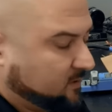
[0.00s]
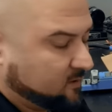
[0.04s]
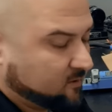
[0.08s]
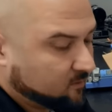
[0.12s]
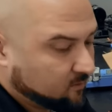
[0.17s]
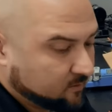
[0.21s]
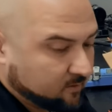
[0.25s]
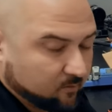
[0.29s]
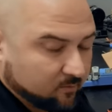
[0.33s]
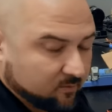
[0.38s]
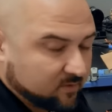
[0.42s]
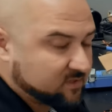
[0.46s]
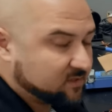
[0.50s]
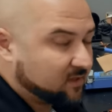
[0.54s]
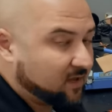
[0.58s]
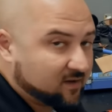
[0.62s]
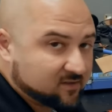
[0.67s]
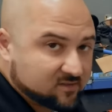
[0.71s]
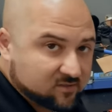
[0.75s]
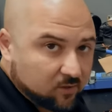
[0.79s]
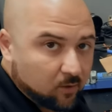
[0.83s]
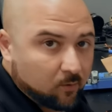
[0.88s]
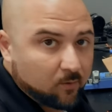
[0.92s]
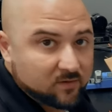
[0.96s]
you don't know where this
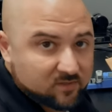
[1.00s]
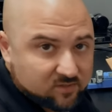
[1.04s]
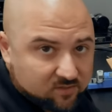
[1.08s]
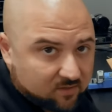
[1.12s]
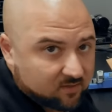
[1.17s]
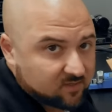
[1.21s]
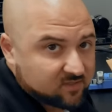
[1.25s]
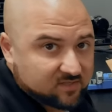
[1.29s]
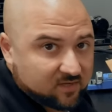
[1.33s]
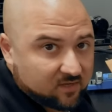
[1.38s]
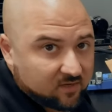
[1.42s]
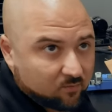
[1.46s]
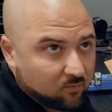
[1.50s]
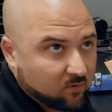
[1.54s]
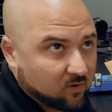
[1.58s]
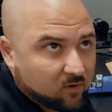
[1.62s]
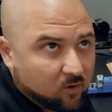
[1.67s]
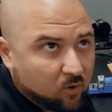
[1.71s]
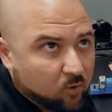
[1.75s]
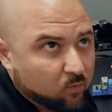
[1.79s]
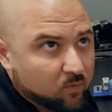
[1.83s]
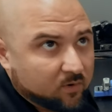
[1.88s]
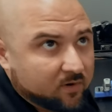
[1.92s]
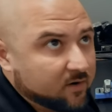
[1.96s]
lock's going, so I'll just tell you what
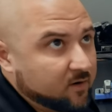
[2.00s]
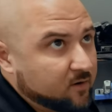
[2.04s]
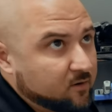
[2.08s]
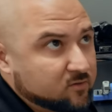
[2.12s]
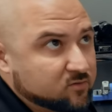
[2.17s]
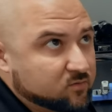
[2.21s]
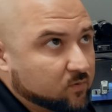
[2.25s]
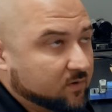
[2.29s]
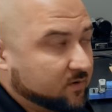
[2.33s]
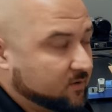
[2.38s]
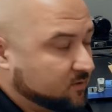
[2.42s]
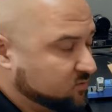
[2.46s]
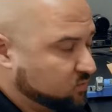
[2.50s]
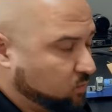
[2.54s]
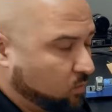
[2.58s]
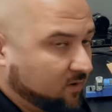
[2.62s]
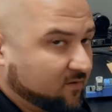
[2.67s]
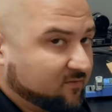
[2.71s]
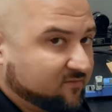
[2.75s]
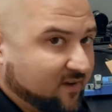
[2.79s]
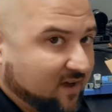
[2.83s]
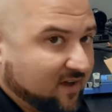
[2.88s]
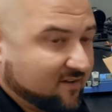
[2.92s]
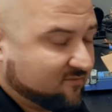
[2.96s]
code we're gonna use. We're gonna use
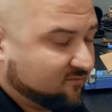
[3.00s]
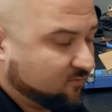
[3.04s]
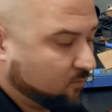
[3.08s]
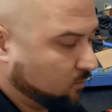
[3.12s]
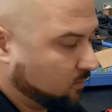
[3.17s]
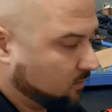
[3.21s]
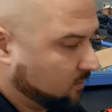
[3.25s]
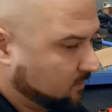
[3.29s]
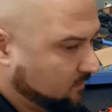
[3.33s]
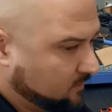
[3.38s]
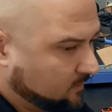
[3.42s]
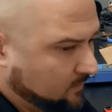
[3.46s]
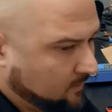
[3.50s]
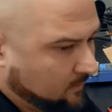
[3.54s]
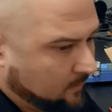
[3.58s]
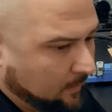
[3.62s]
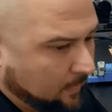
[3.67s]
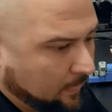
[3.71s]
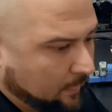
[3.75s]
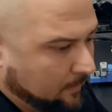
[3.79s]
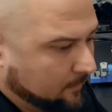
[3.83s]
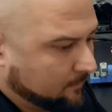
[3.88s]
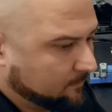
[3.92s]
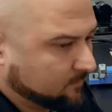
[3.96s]
154.
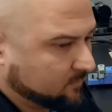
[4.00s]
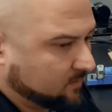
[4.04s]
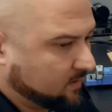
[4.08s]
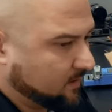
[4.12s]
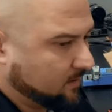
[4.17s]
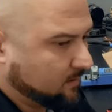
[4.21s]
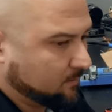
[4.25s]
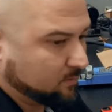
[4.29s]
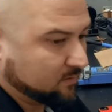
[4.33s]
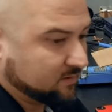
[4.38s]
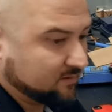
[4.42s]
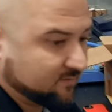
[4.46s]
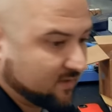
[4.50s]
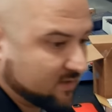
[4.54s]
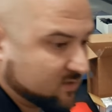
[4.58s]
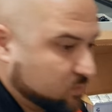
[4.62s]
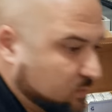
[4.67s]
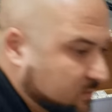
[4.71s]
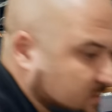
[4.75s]
Okay, I believe that's